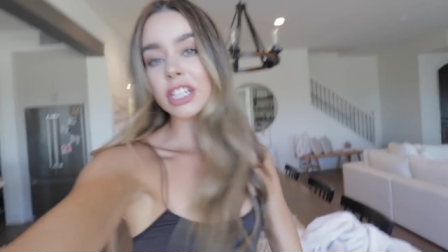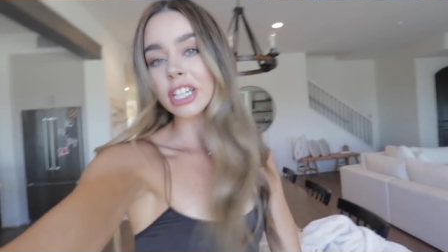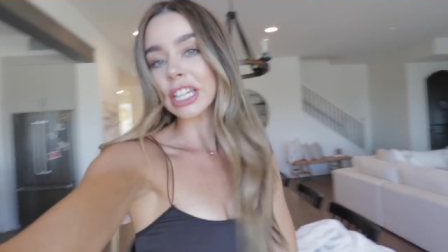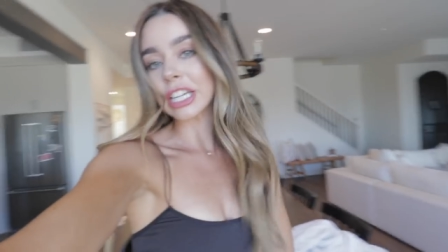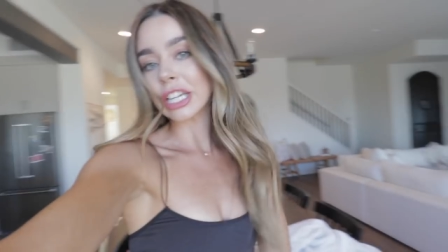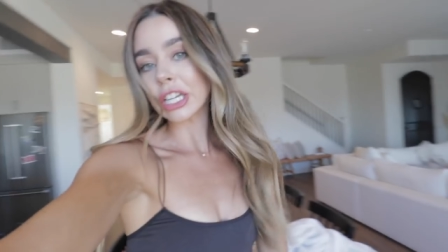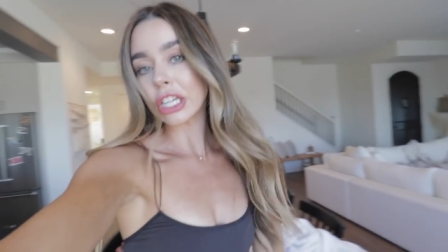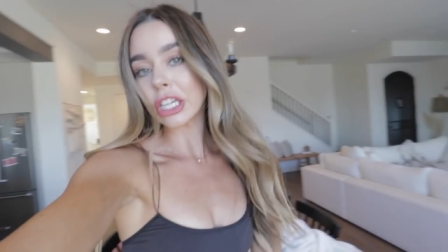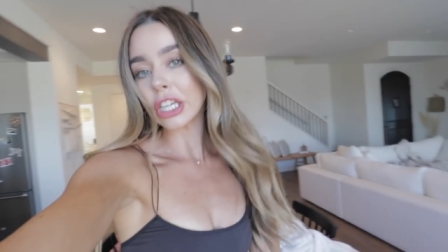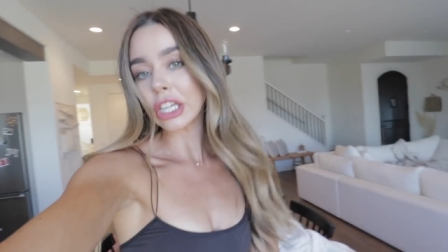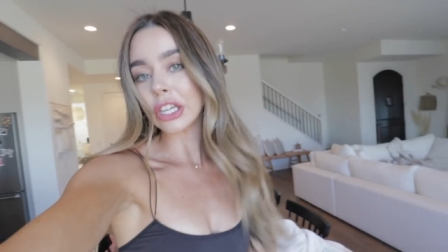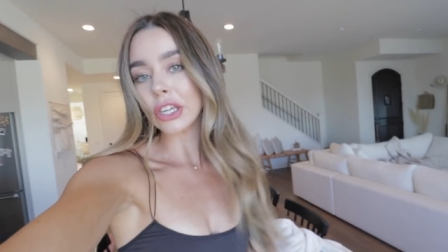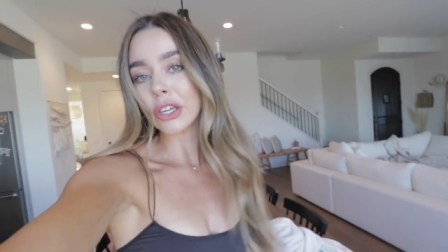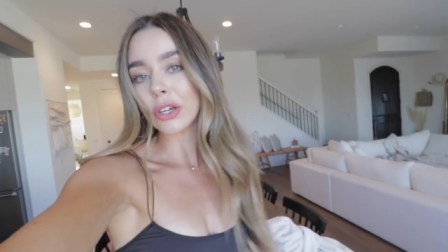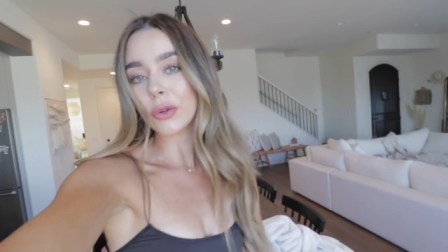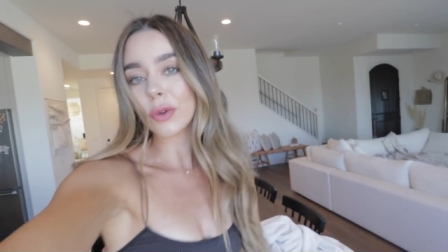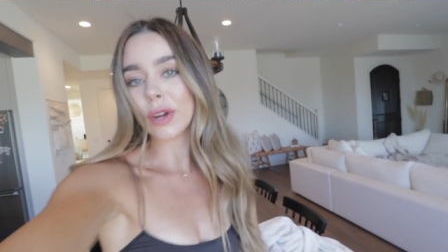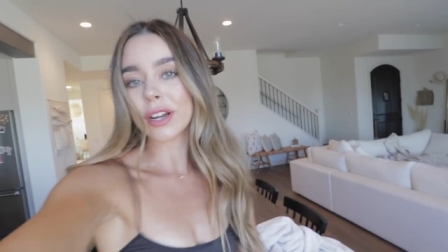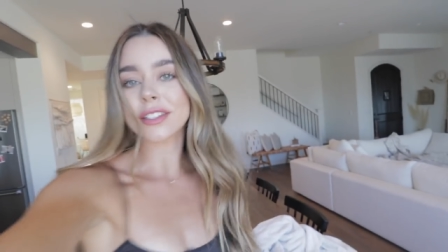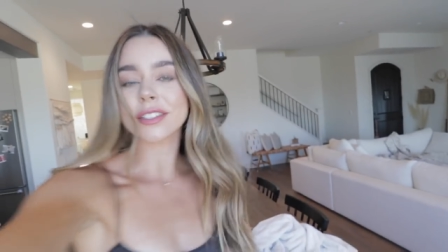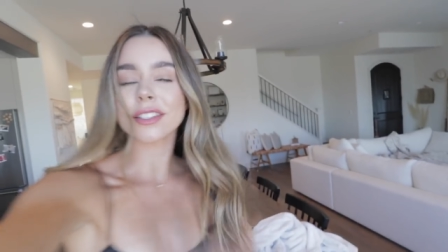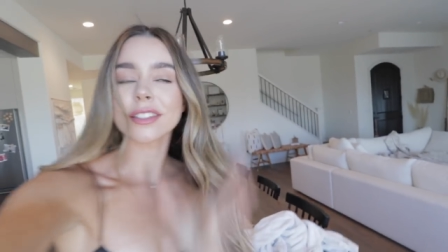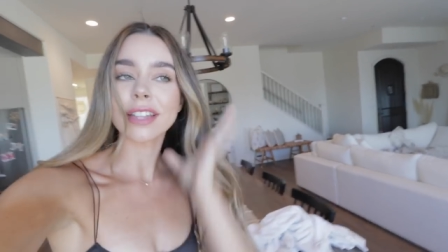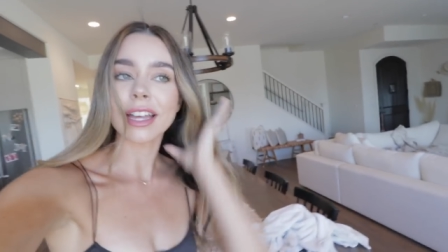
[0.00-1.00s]
looking cute.
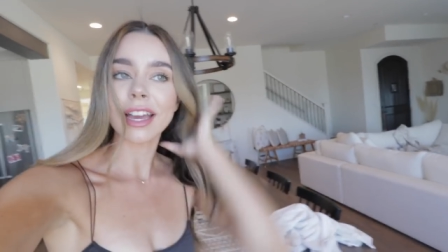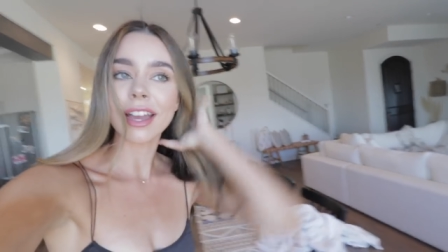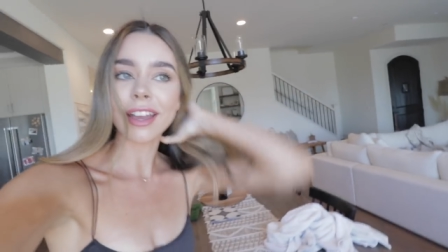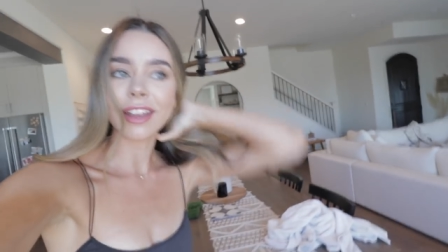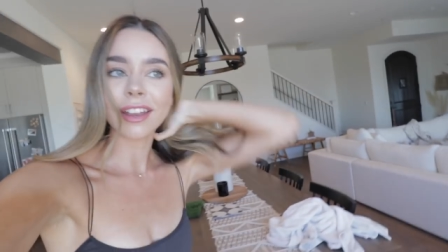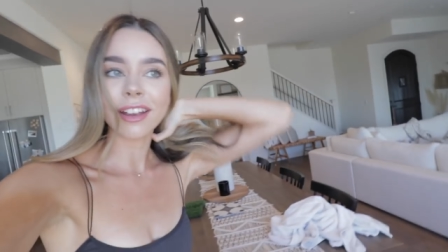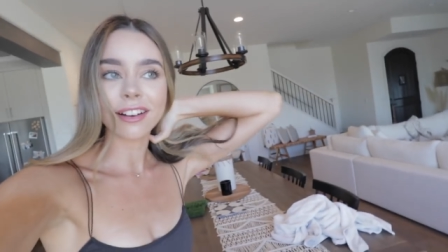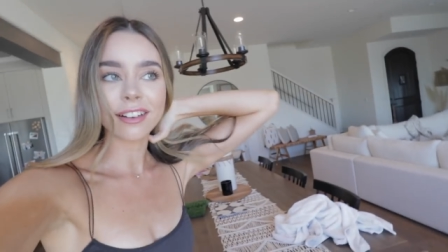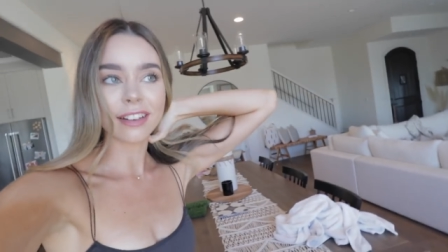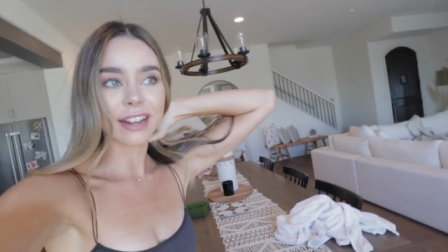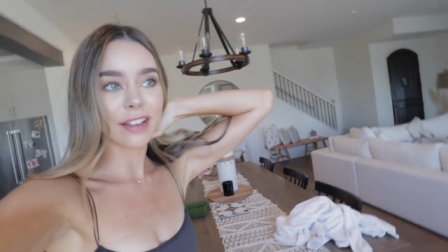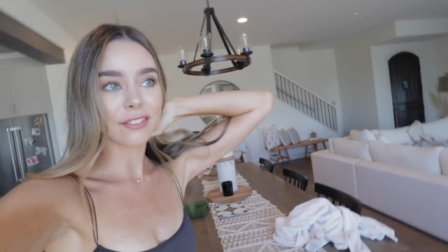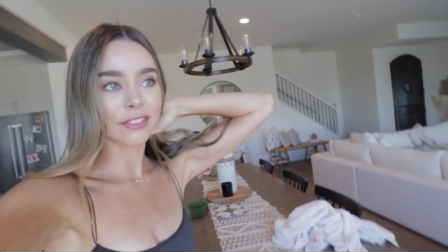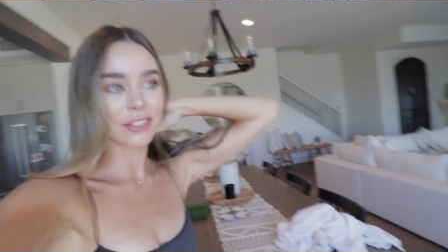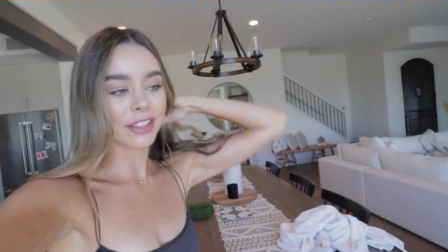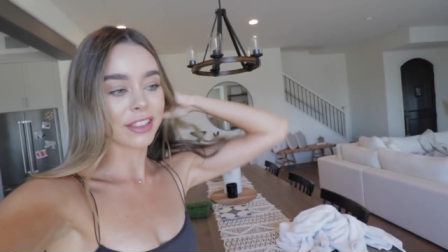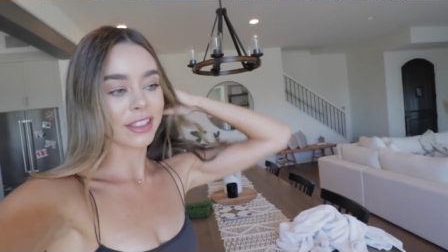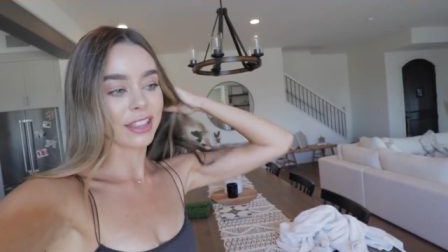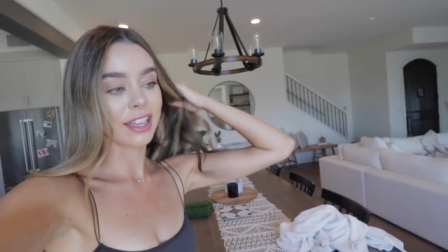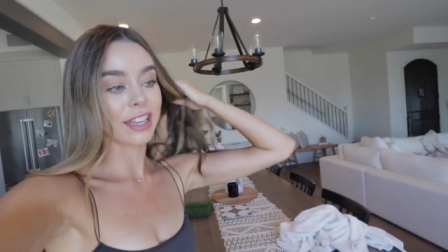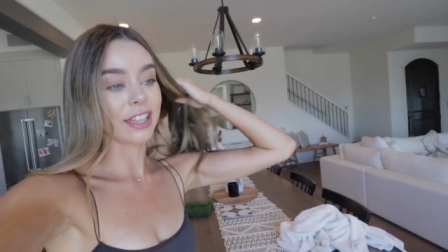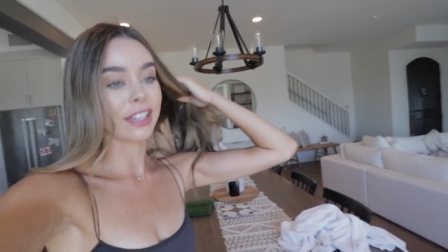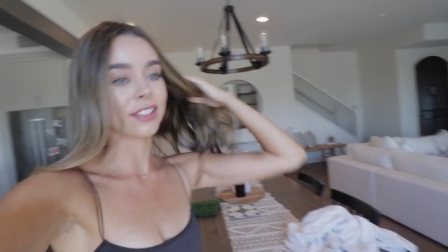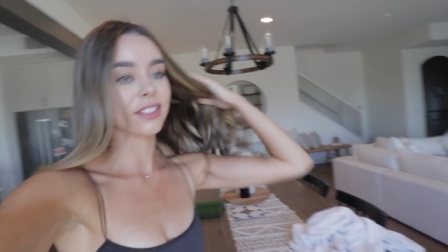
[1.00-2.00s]
I did the hair and
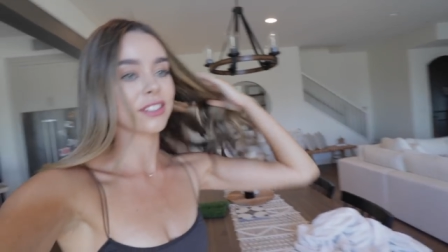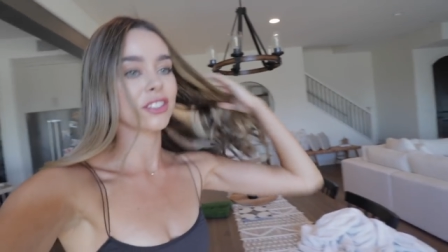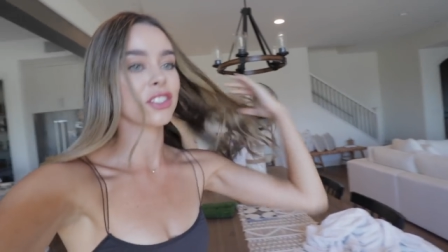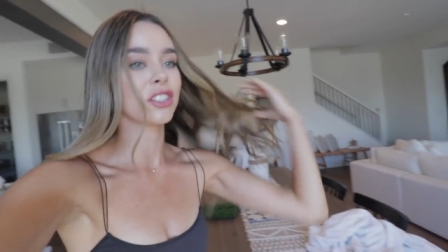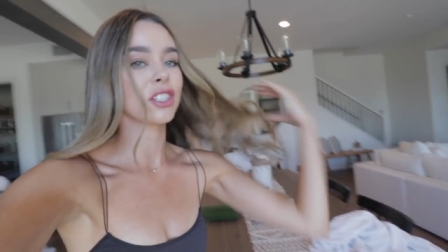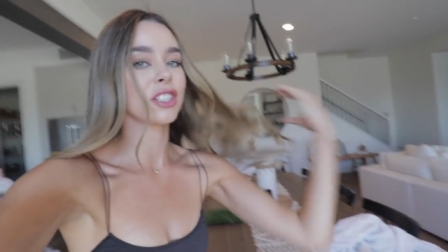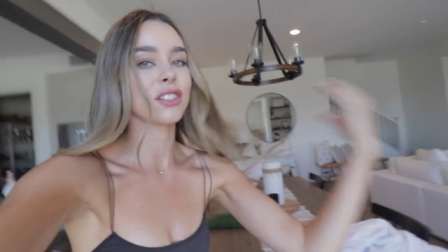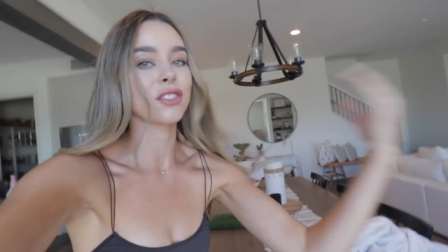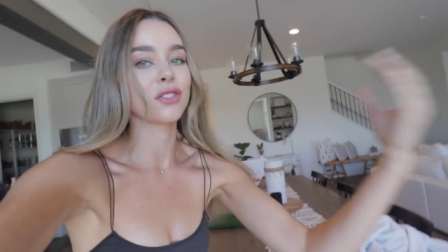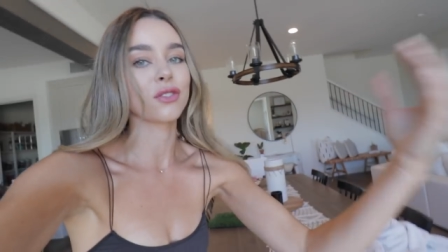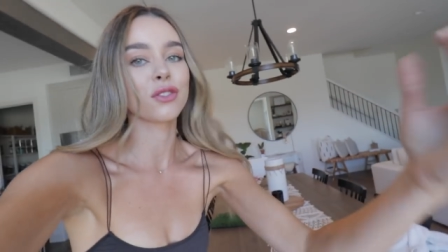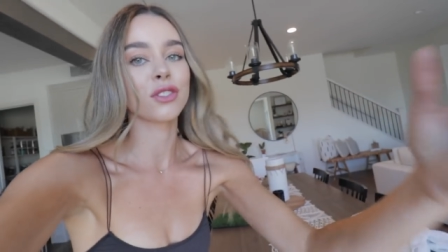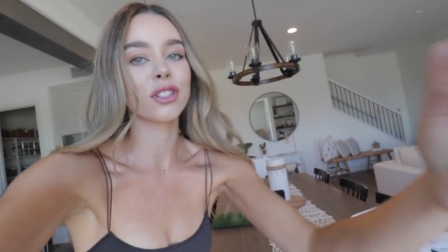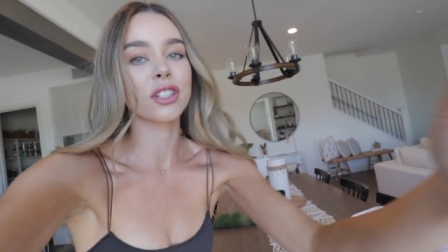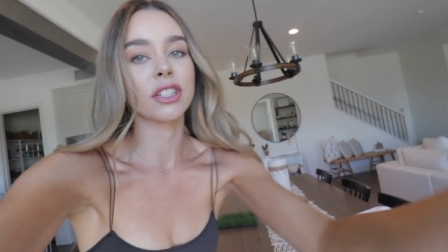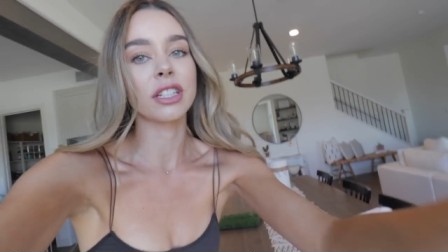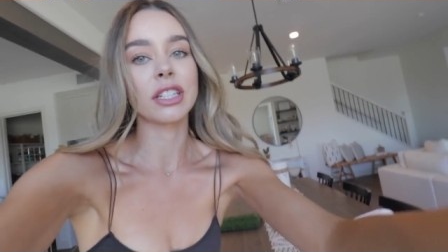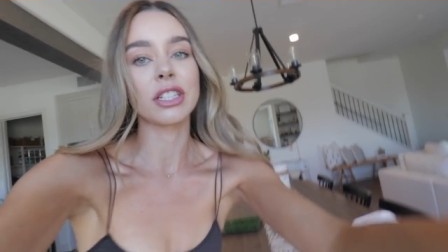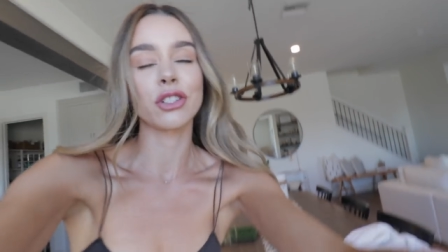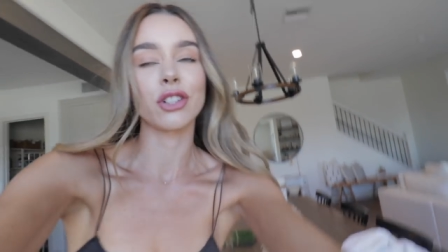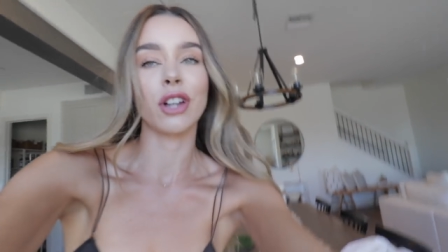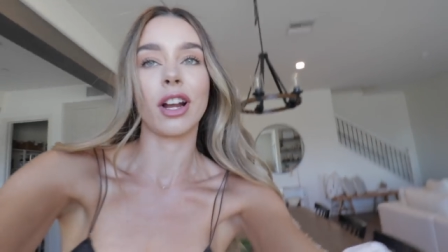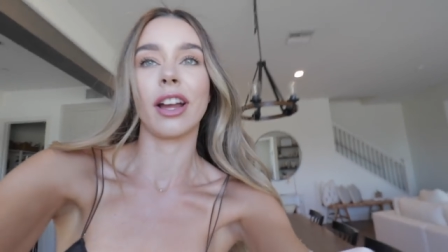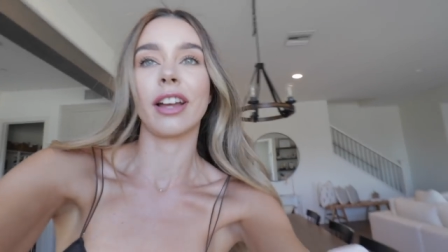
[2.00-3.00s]
everything. She's
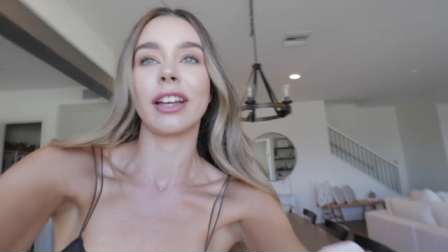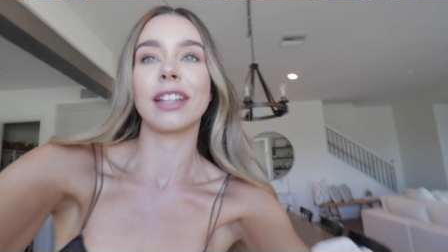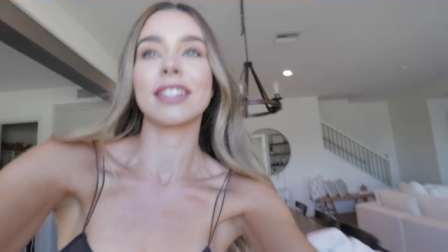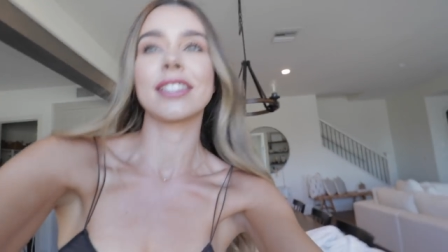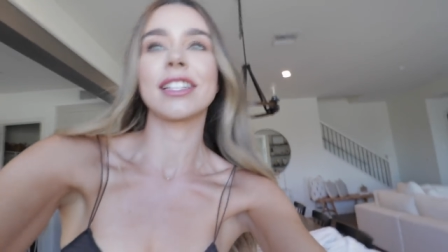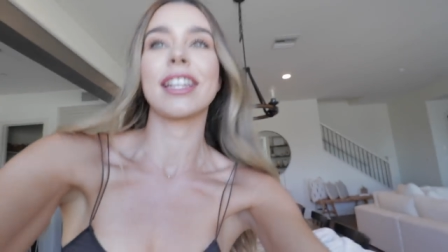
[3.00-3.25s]
really trying